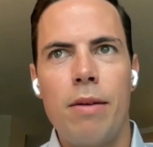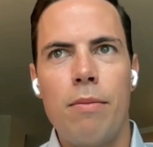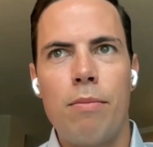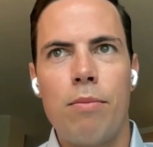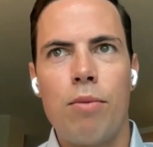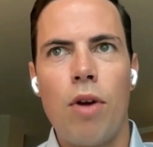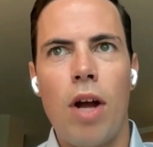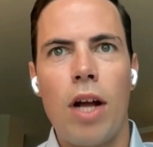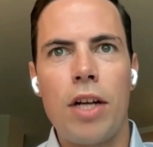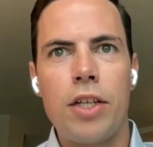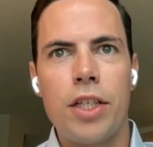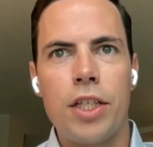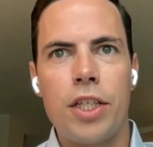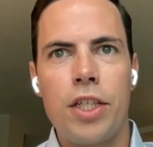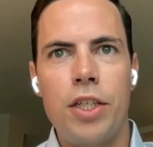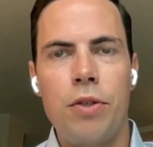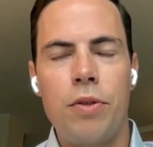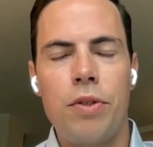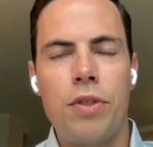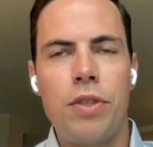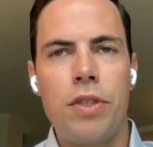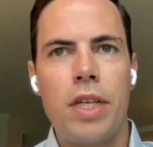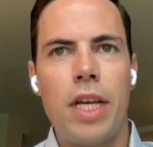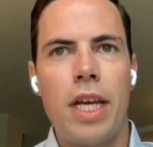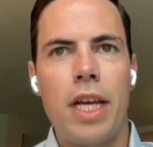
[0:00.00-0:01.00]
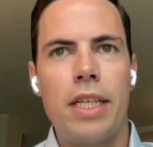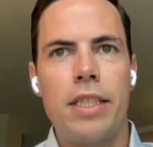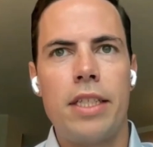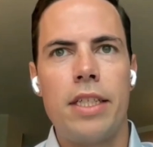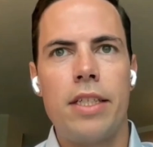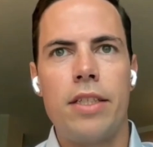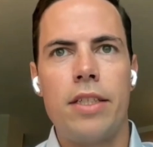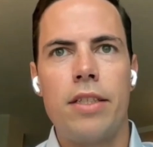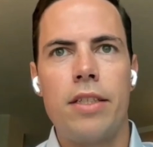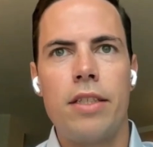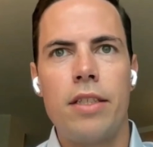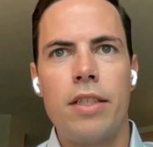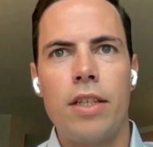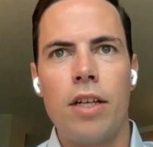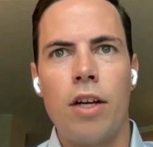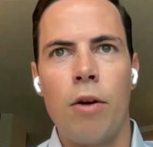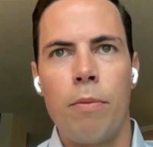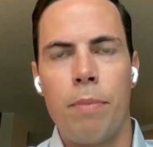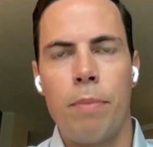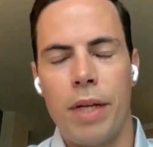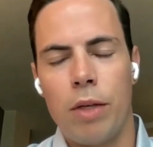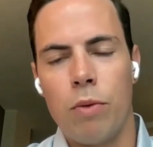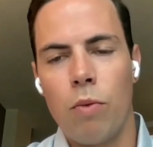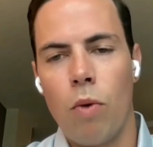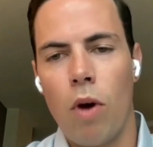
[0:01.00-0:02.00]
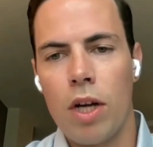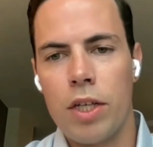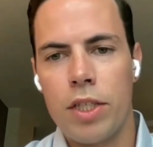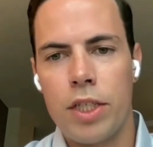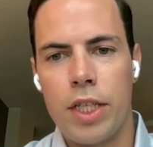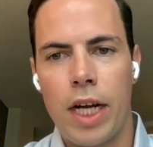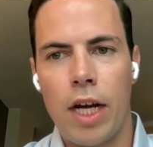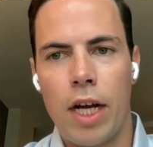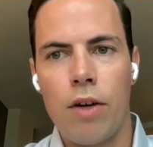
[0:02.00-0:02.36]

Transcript: project use cases are being washed